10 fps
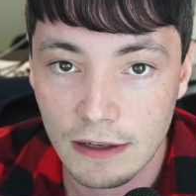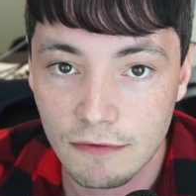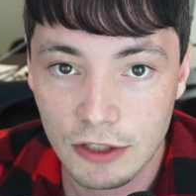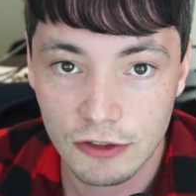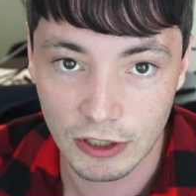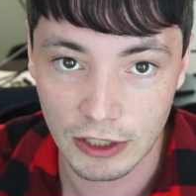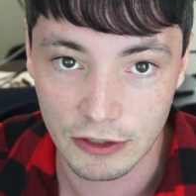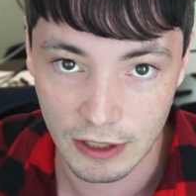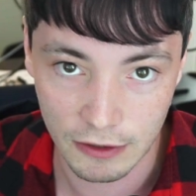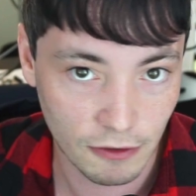And eventually I
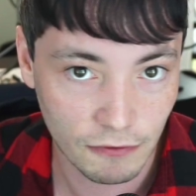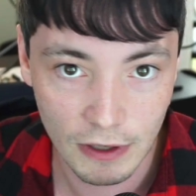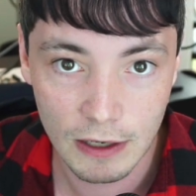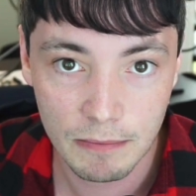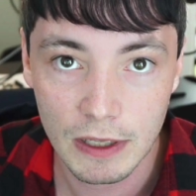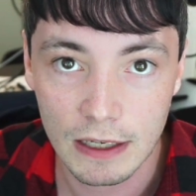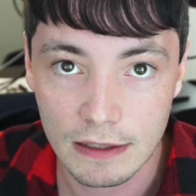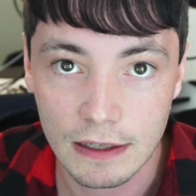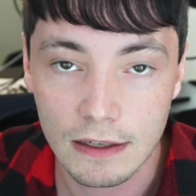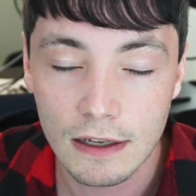just got so fed up that I
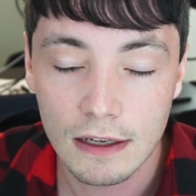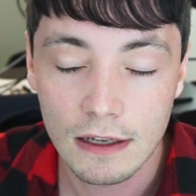said,